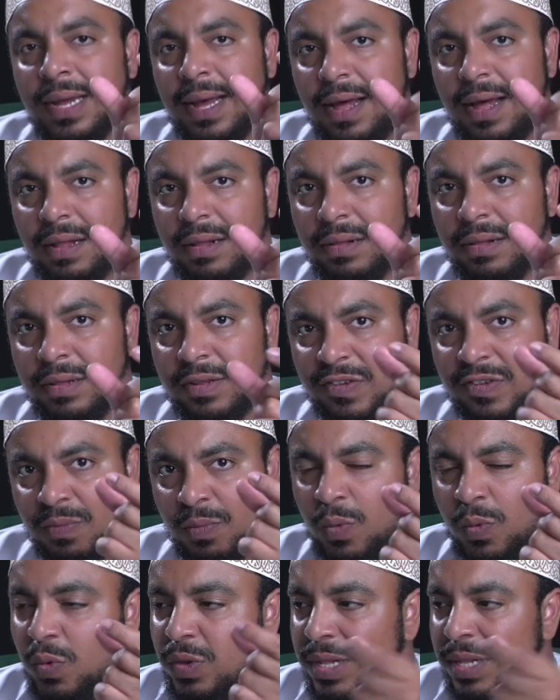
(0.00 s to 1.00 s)
ta, the
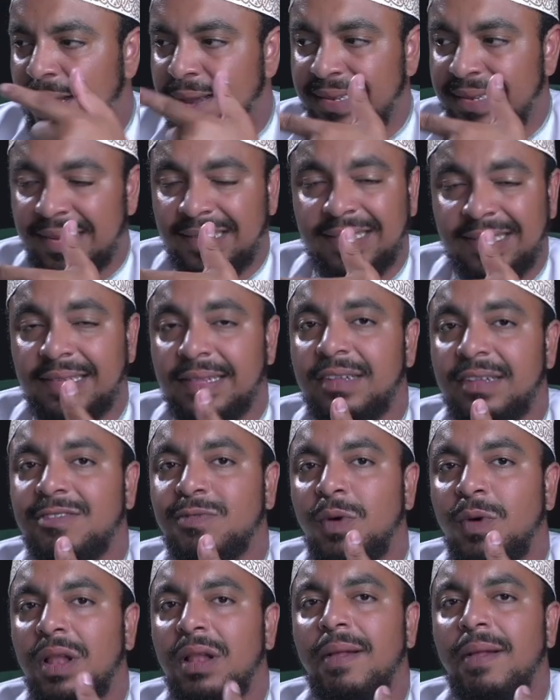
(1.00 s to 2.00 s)
small ta, such as
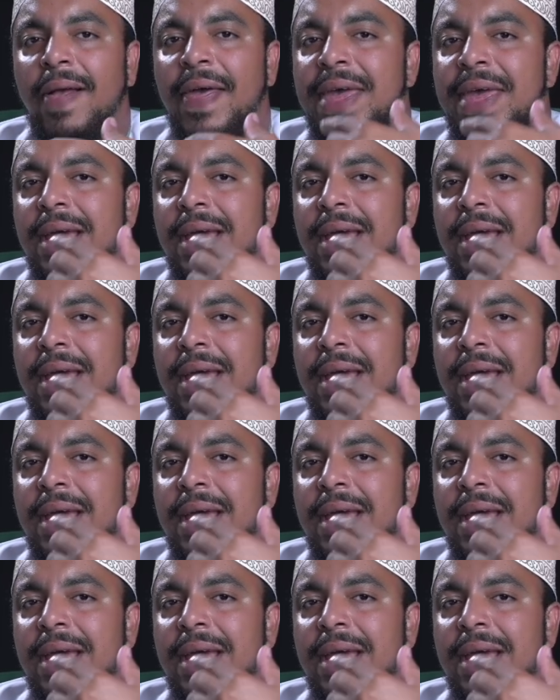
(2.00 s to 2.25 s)
this one,